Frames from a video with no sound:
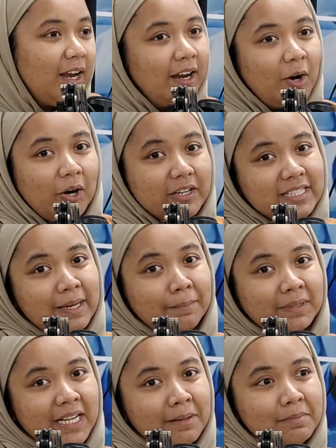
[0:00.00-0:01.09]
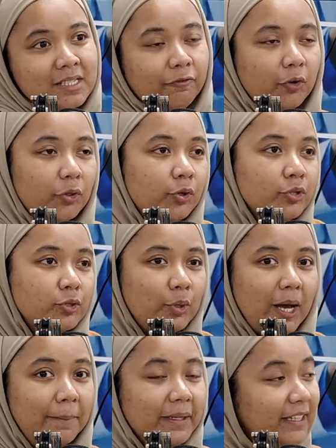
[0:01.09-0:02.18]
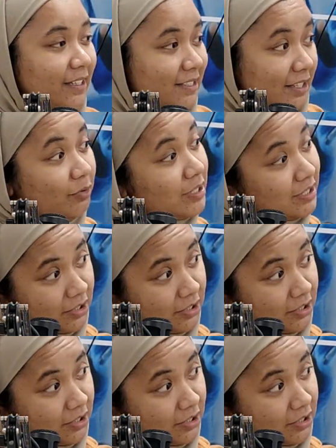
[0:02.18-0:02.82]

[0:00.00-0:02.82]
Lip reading: Or sometimes for those who are beginners in research, for